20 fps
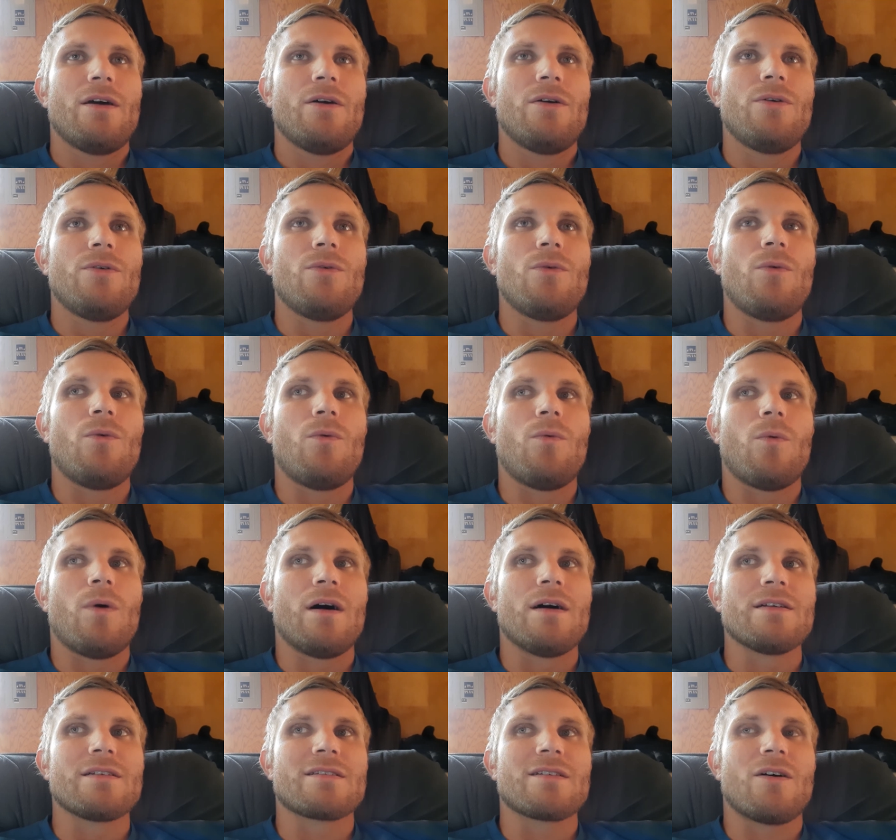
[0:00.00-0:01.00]
who
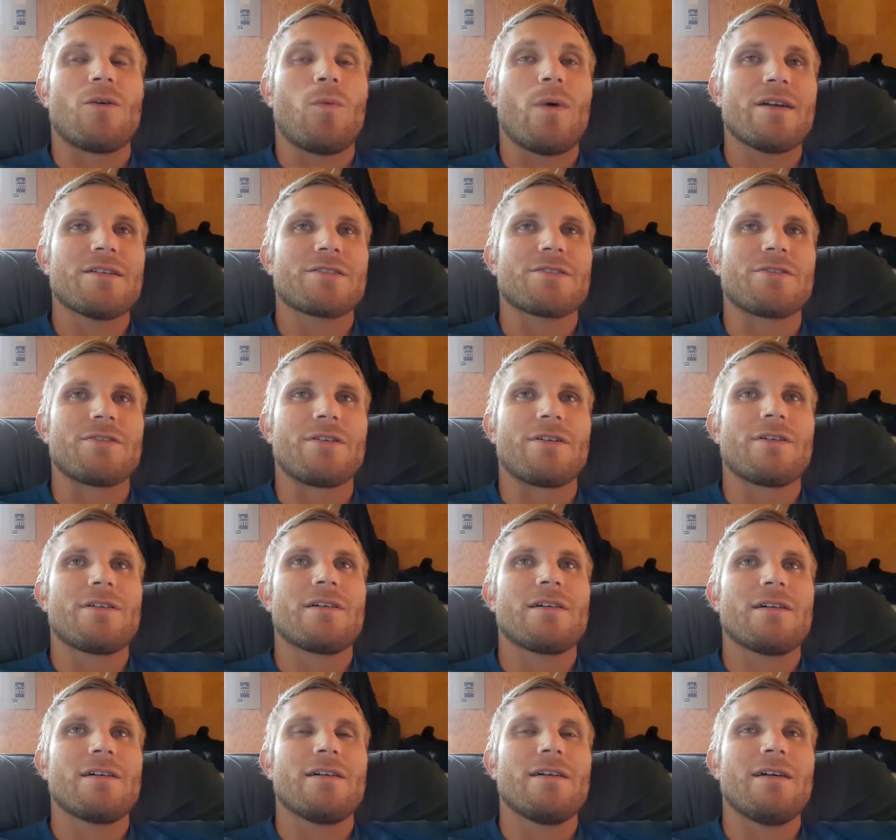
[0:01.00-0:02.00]
was a
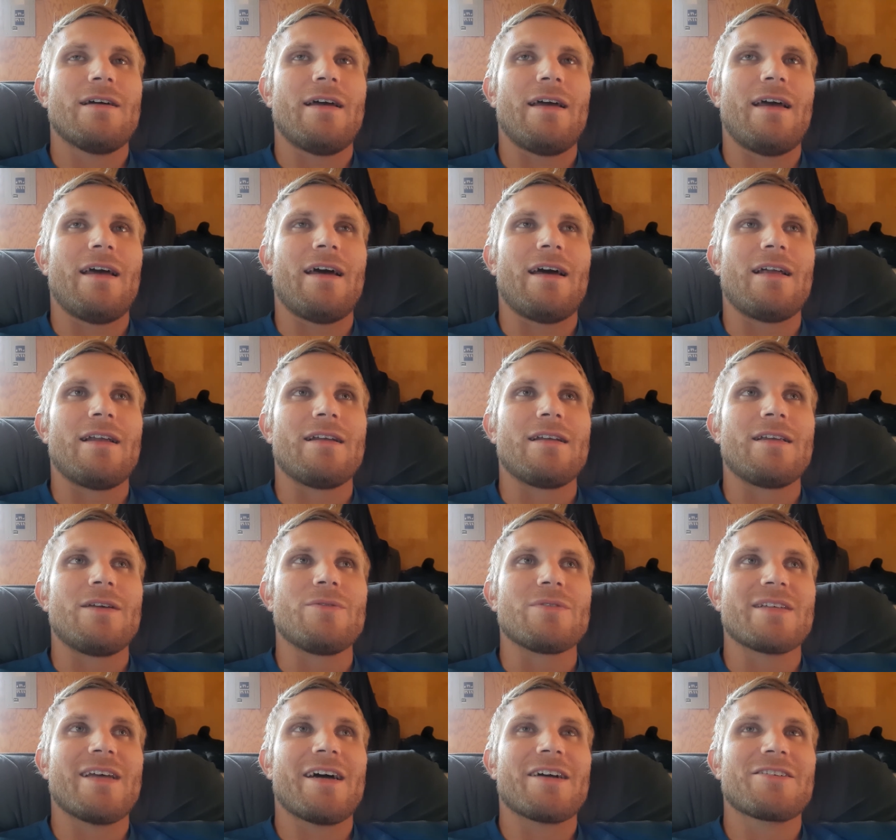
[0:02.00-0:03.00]
Westerner, and he
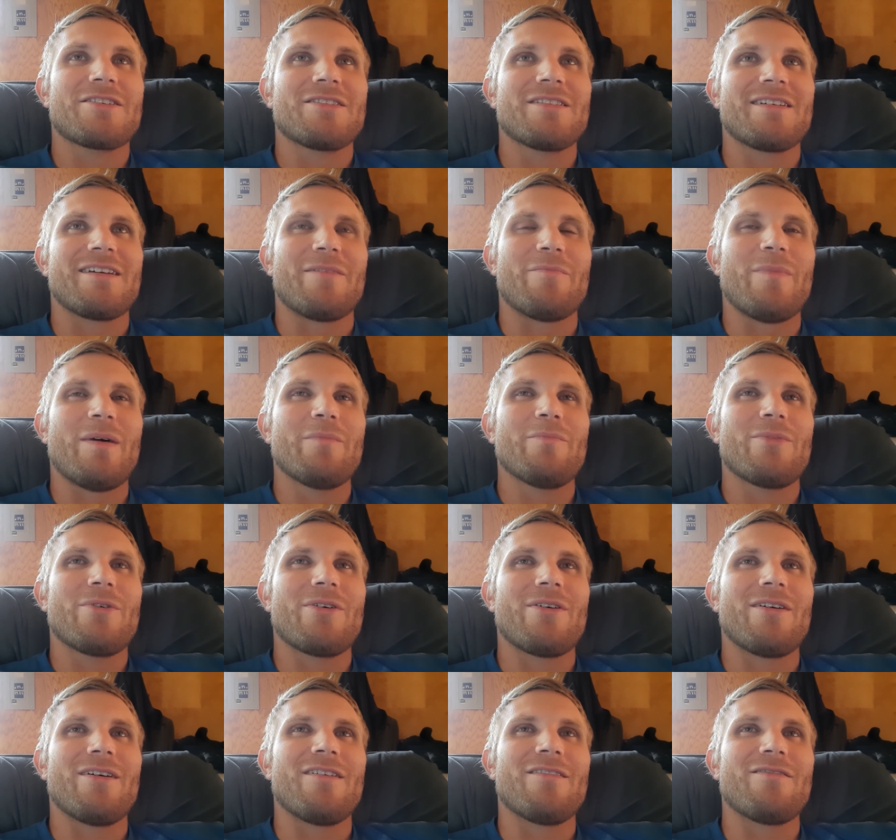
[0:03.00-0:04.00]
was actually a
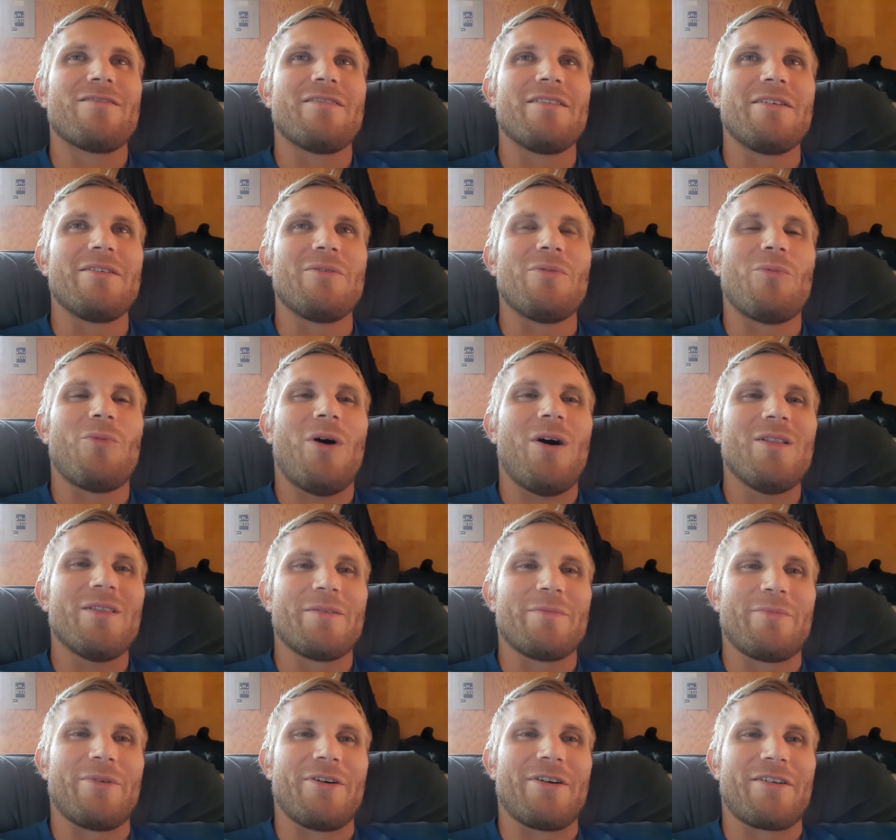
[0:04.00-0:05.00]
member of the
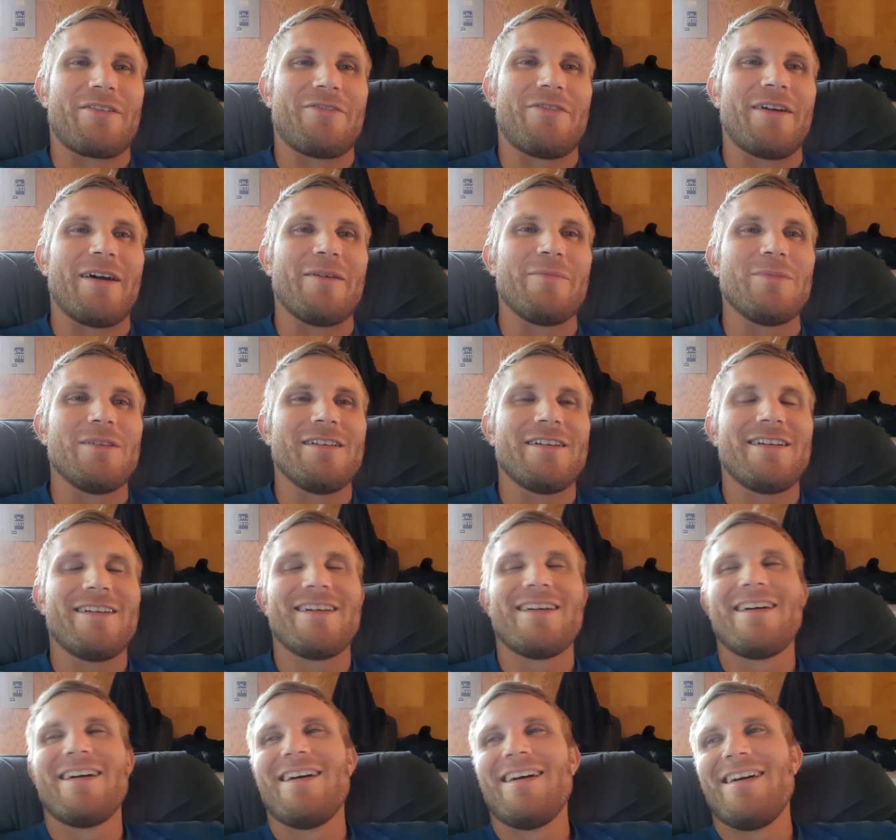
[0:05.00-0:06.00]
Wallenberg family,